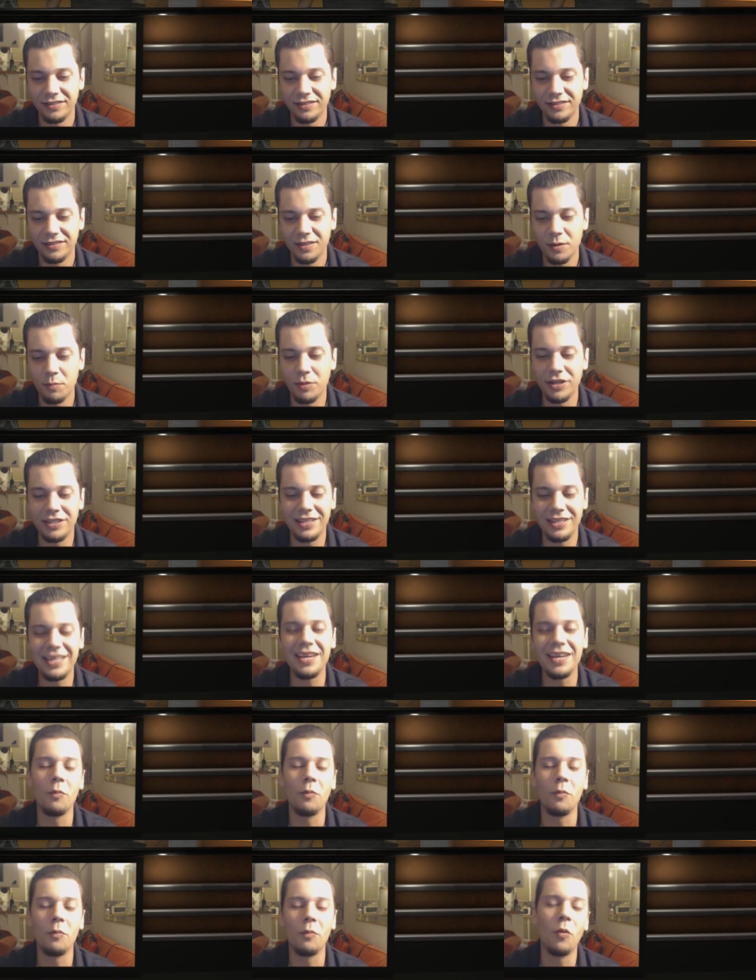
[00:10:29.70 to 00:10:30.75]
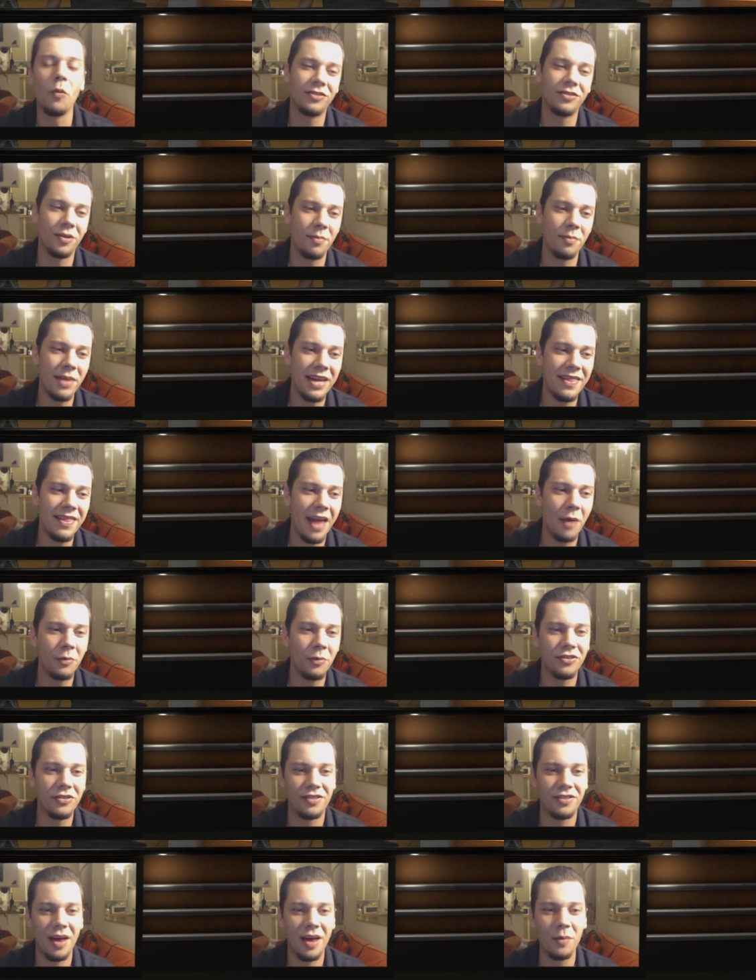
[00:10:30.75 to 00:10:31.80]
But to me,
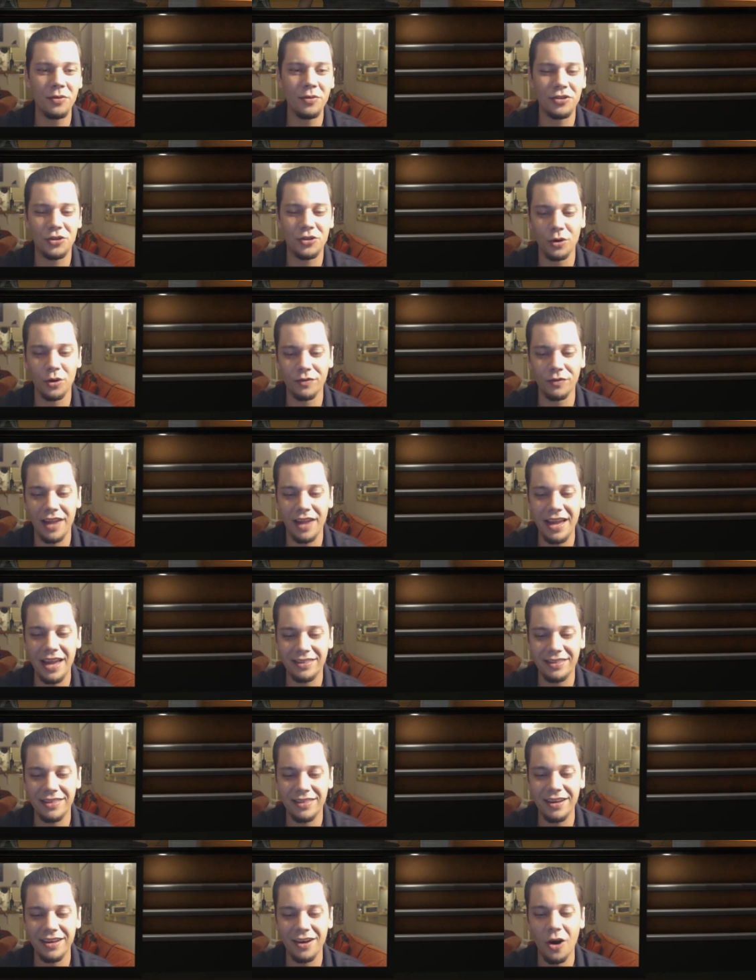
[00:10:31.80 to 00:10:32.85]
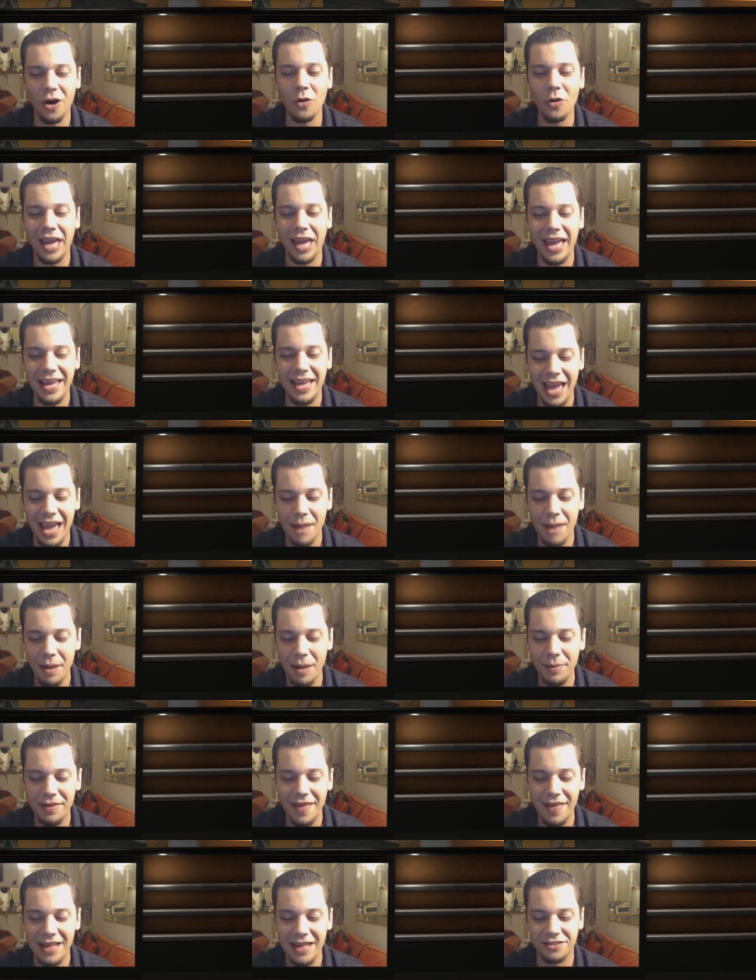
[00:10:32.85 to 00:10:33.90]
that was sort of like
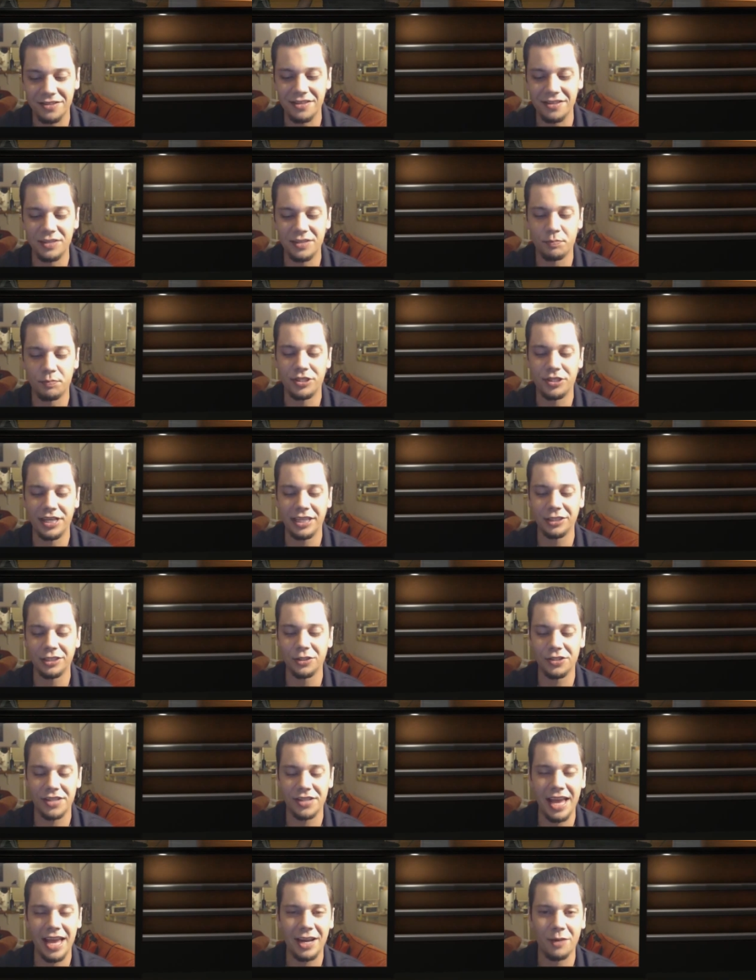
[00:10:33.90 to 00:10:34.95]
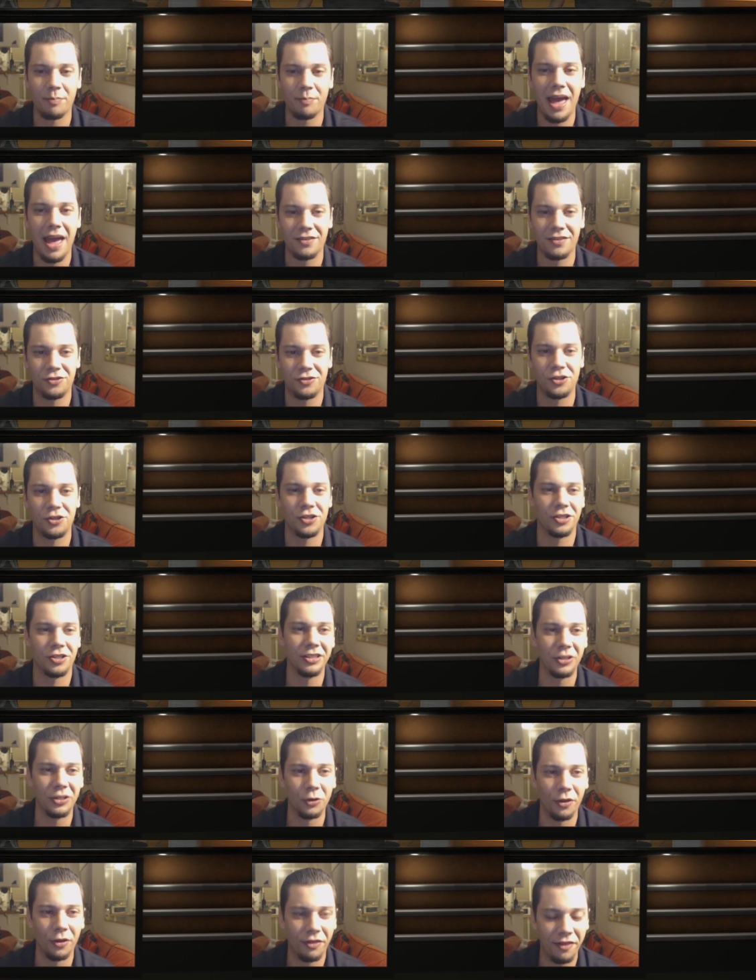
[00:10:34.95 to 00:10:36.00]
maybe that's this particular psychopath's just
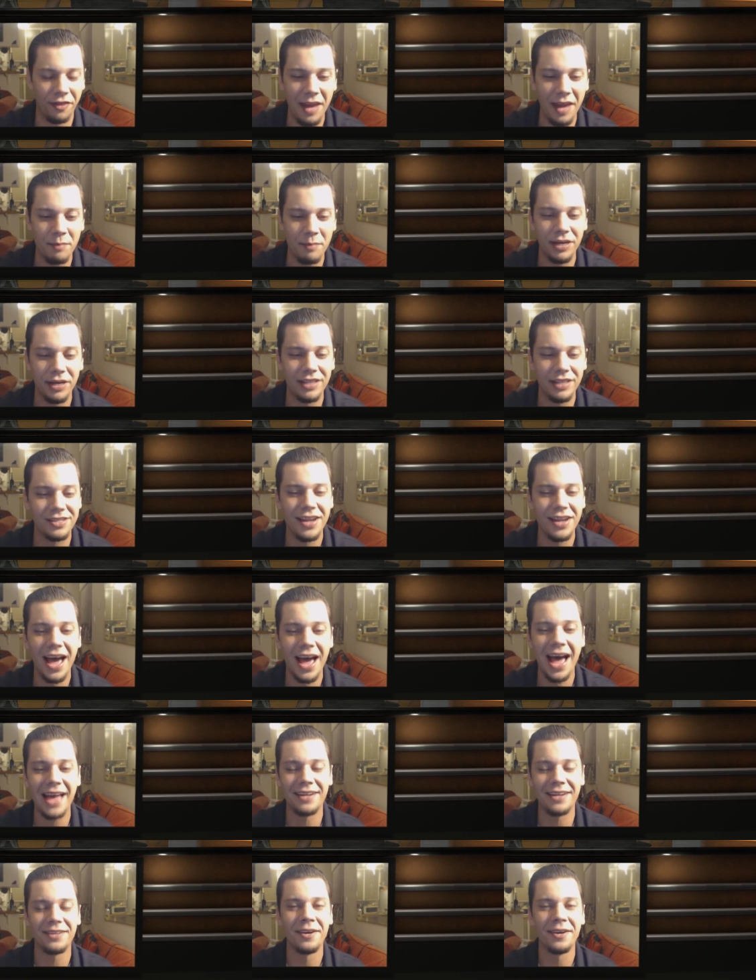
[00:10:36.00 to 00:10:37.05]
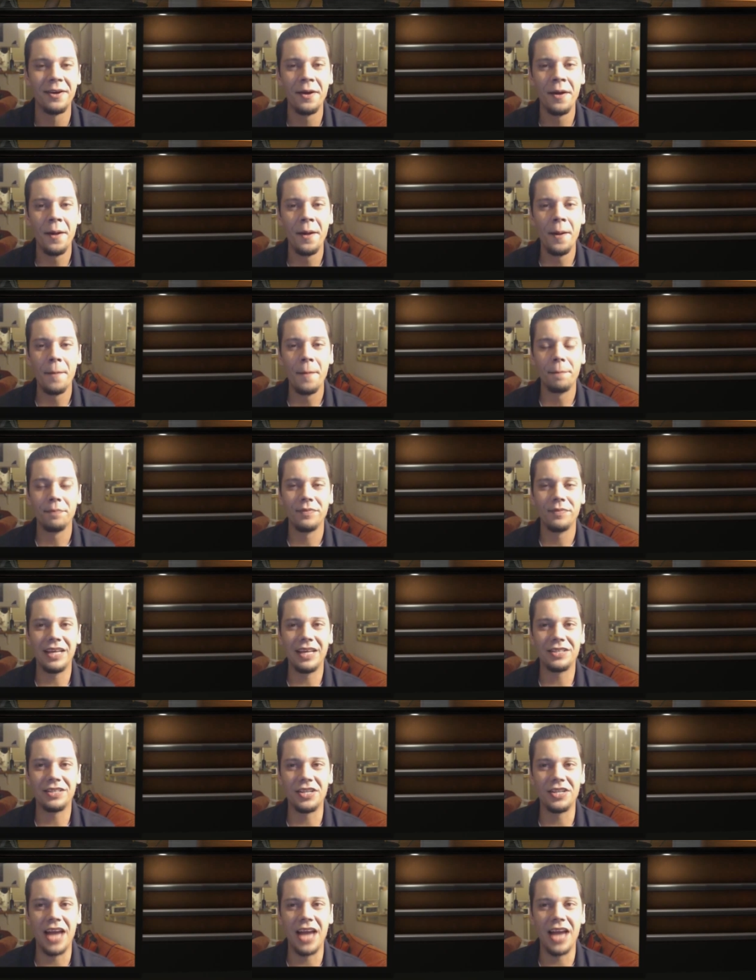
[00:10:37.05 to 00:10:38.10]
little thing, but it's not
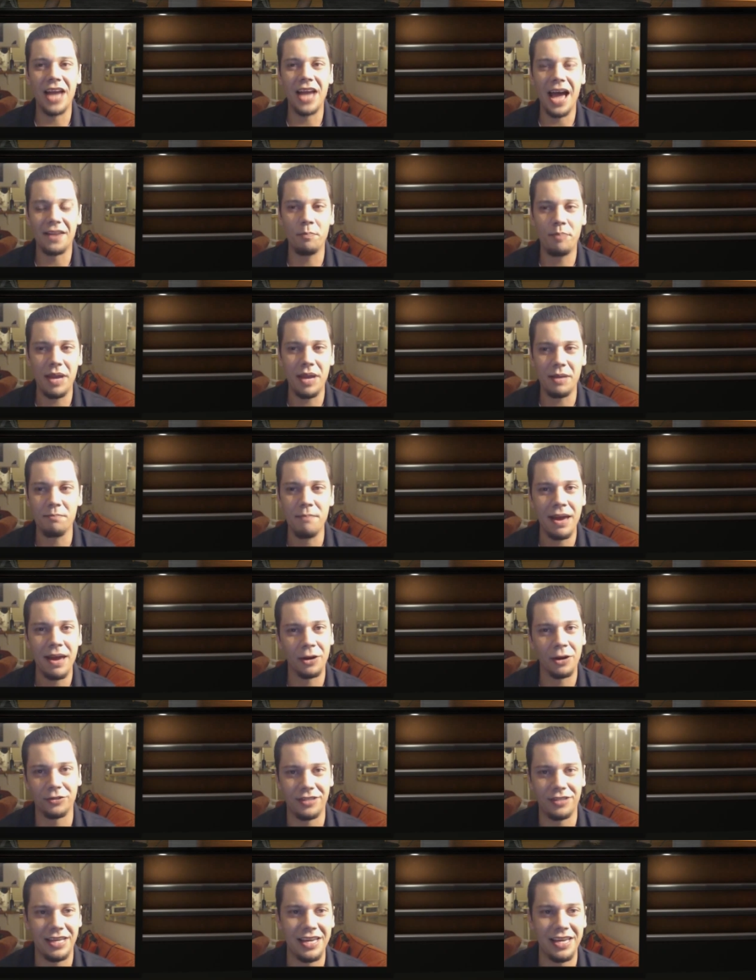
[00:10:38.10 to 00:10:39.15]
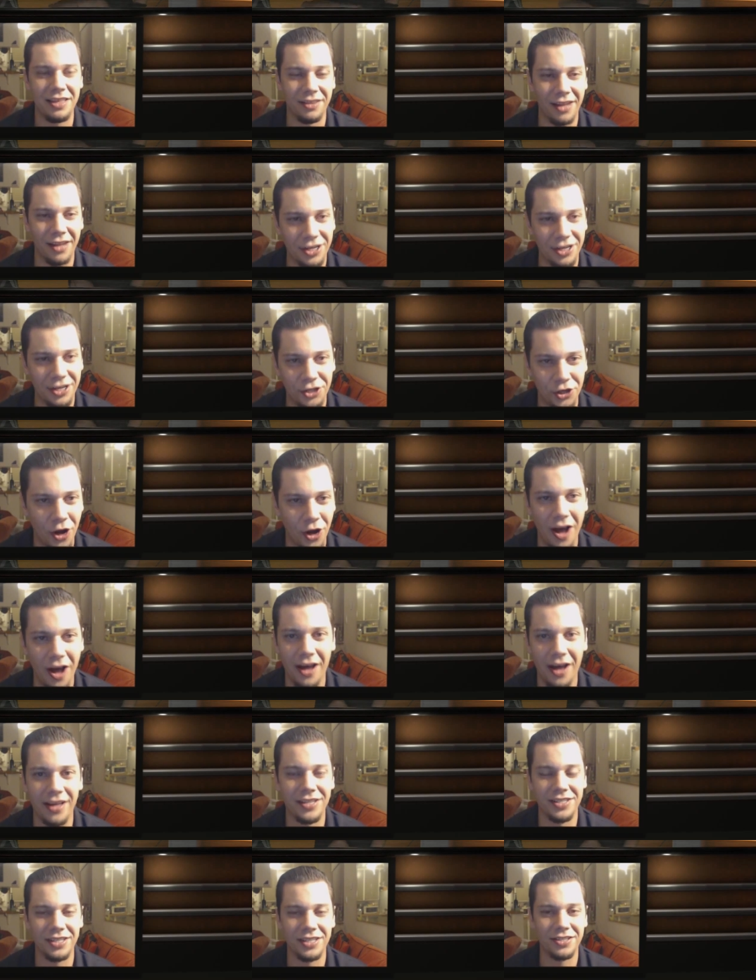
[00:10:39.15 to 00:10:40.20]
the big metal teeth like
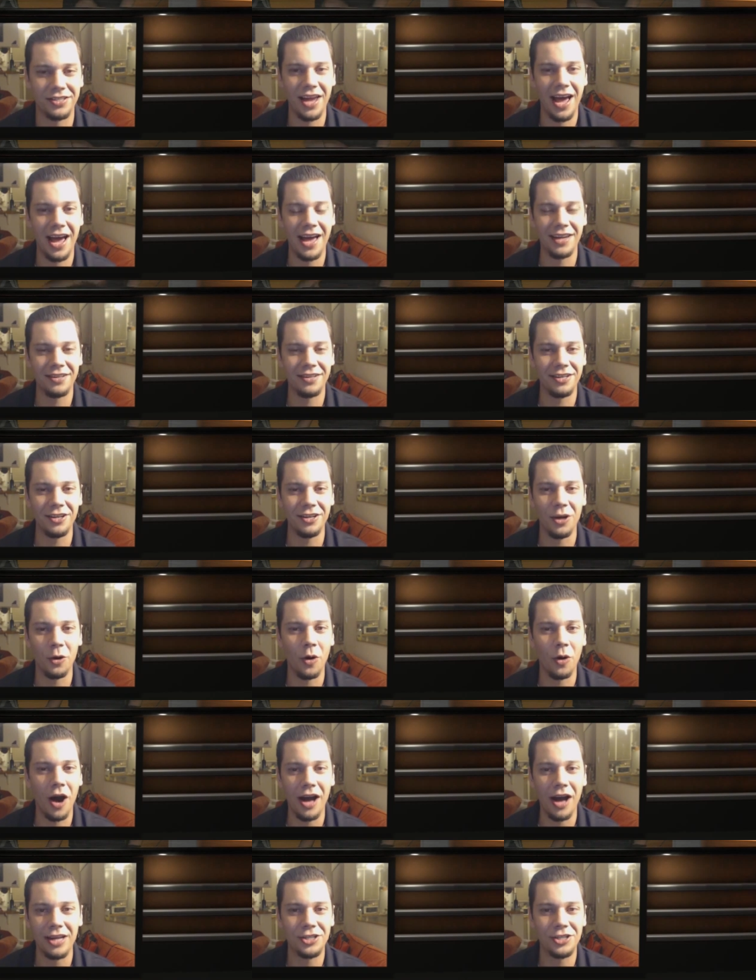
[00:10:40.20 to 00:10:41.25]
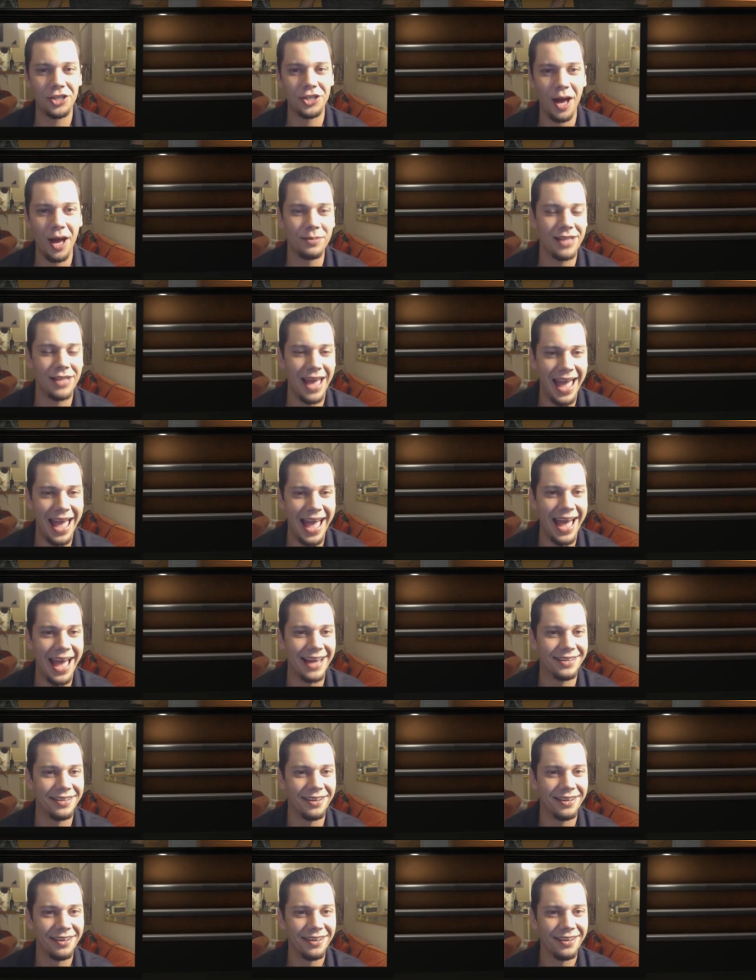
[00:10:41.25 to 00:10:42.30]
Jaws. It's not Odd Job's
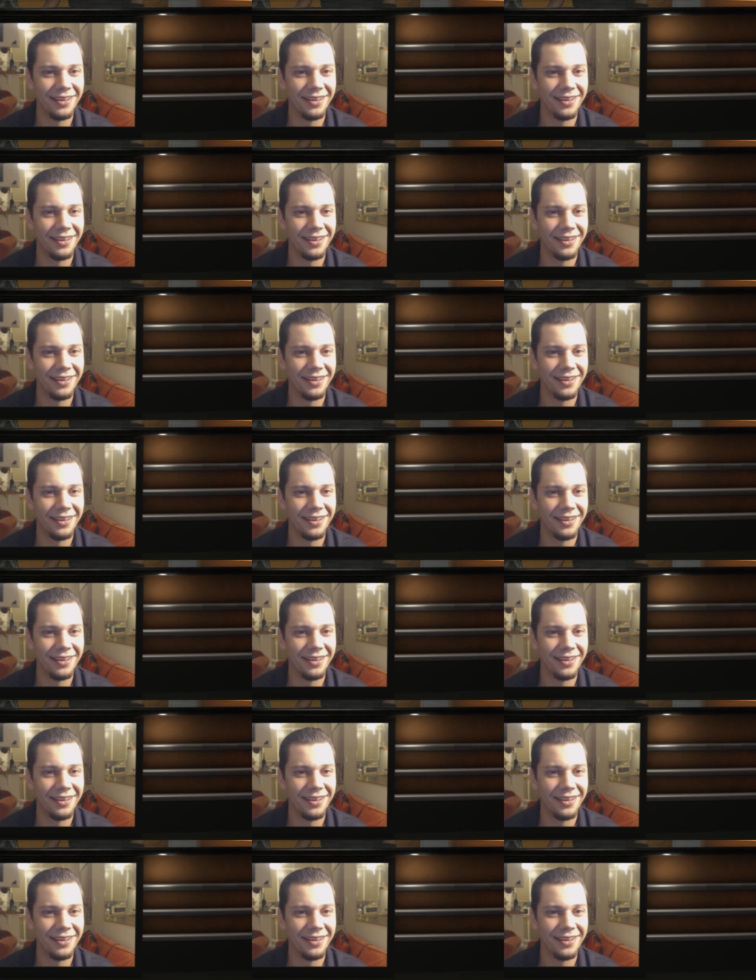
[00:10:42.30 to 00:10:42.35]
cat.